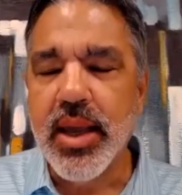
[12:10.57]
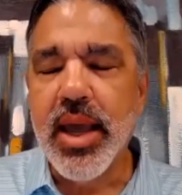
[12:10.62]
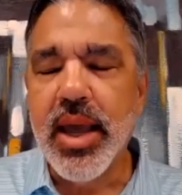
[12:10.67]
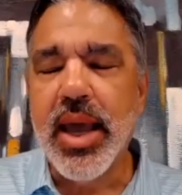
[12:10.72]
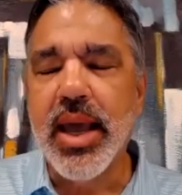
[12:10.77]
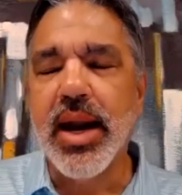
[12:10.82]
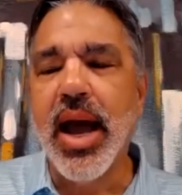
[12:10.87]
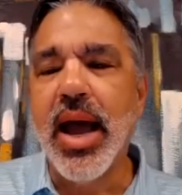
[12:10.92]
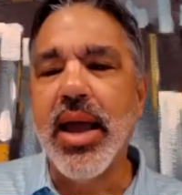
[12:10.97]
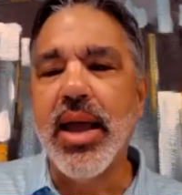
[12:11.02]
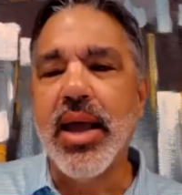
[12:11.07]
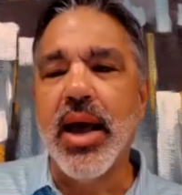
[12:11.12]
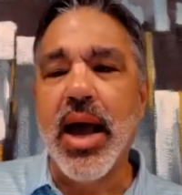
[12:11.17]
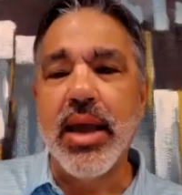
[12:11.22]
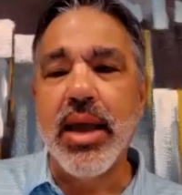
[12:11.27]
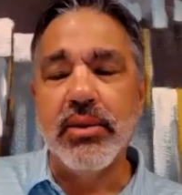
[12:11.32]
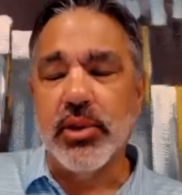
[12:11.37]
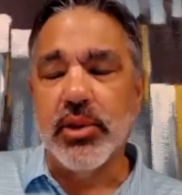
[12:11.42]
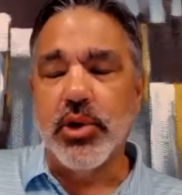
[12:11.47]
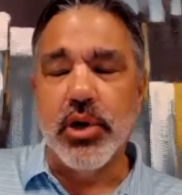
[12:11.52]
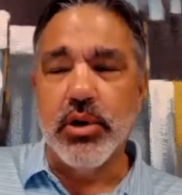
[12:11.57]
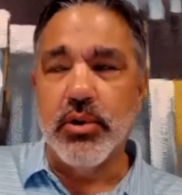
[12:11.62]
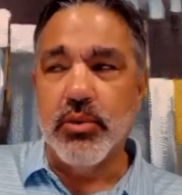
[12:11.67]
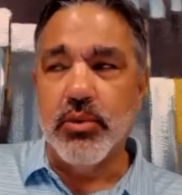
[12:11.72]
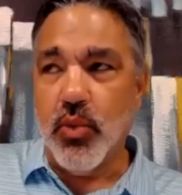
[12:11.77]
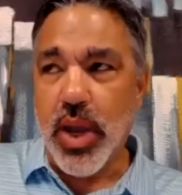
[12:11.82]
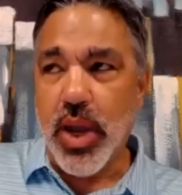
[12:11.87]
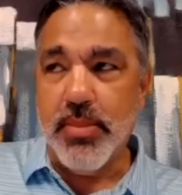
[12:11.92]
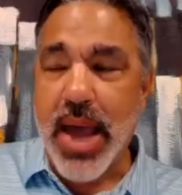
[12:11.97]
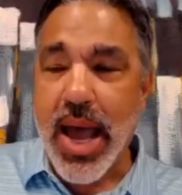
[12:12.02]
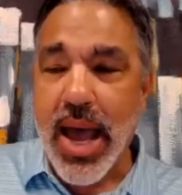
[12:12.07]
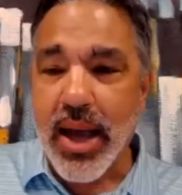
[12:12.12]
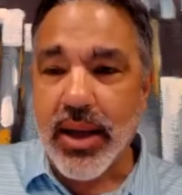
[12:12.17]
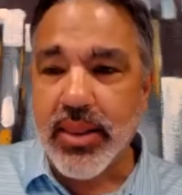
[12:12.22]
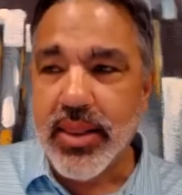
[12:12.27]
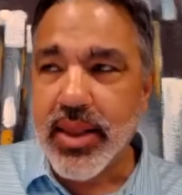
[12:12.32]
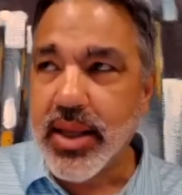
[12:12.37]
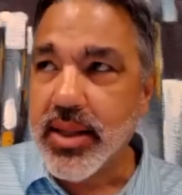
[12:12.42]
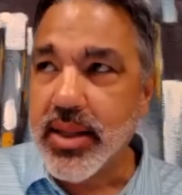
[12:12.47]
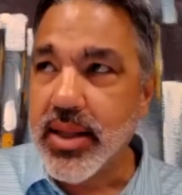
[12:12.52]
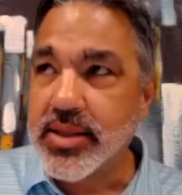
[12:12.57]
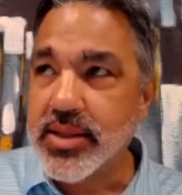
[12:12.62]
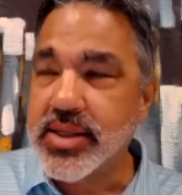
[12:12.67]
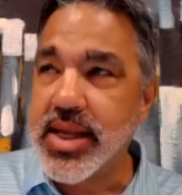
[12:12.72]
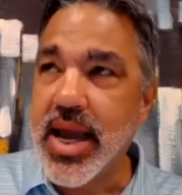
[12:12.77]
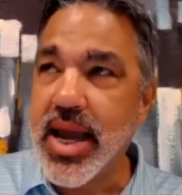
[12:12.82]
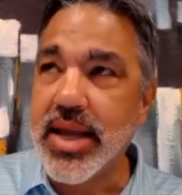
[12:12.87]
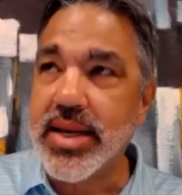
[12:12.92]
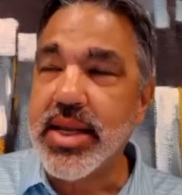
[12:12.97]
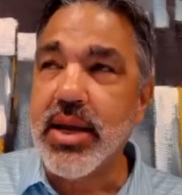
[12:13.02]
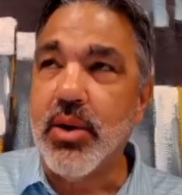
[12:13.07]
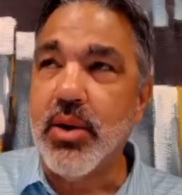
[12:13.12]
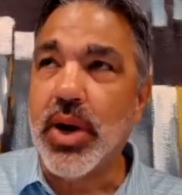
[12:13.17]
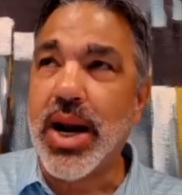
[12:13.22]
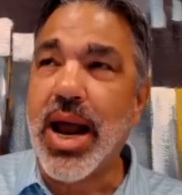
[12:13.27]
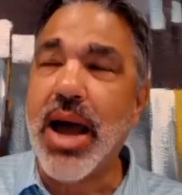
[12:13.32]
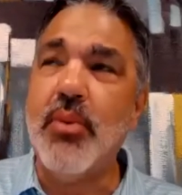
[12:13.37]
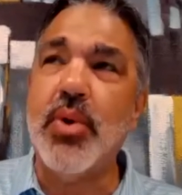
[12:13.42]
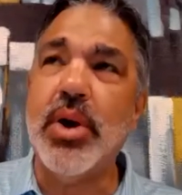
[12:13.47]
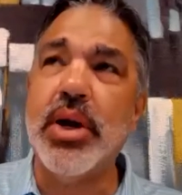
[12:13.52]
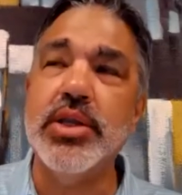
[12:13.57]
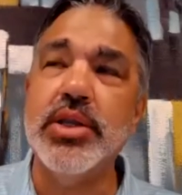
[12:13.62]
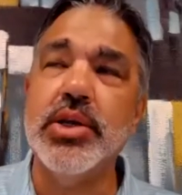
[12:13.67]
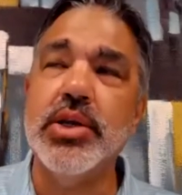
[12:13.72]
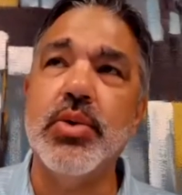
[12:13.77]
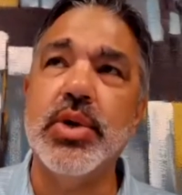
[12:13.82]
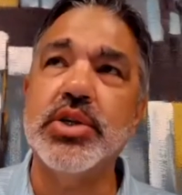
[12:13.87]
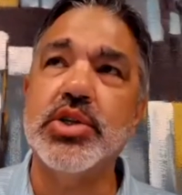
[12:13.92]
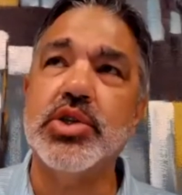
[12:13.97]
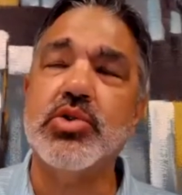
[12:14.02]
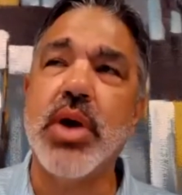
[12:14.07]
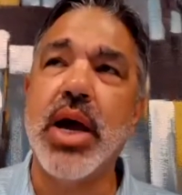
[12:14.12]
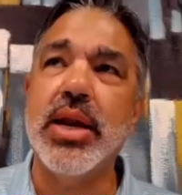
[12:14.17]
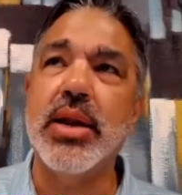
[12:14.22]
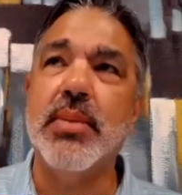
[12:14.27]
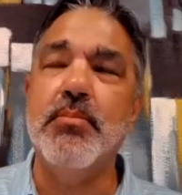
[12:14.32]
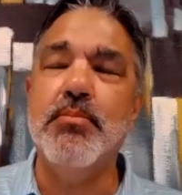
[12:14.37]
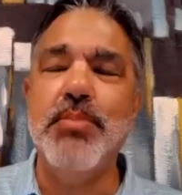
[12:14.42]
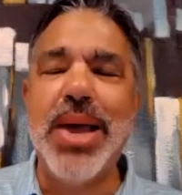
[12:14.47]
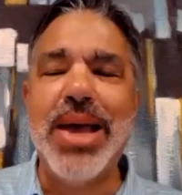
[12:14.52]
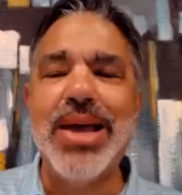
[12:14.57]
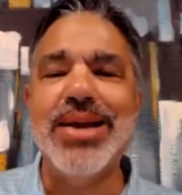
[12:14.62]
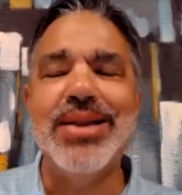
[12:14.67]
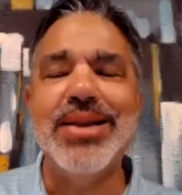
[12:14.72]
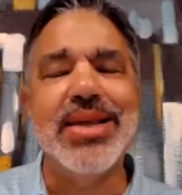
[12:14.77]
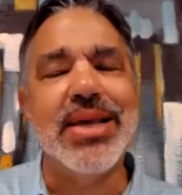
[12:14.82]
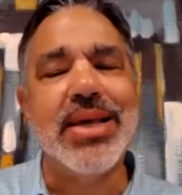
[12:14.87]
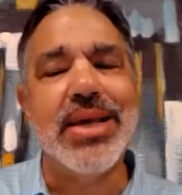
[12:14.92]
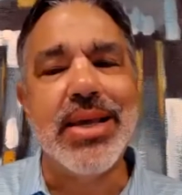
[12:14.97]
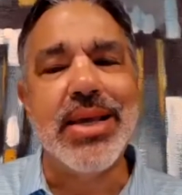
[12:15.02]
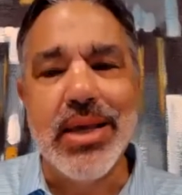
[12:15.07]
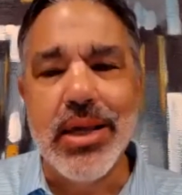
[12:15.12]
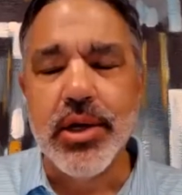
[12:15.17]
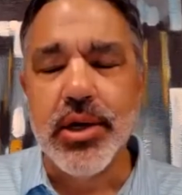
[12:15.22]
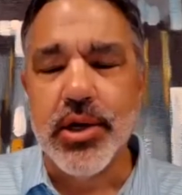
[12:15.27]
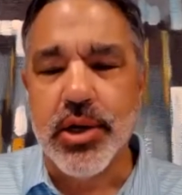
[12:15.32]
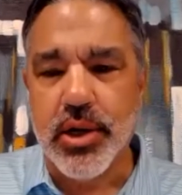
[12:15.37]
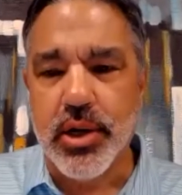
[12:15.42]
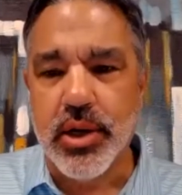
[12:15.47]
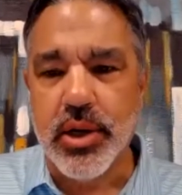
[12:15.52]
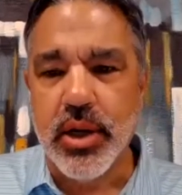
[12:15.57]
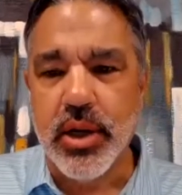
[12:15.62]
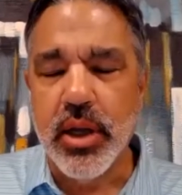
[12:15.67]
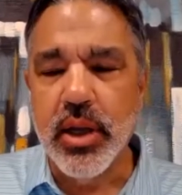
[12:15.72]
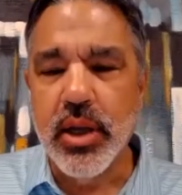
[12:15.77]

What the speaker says: And I learned way back that it's the idea, what I want to do is try to bend the ear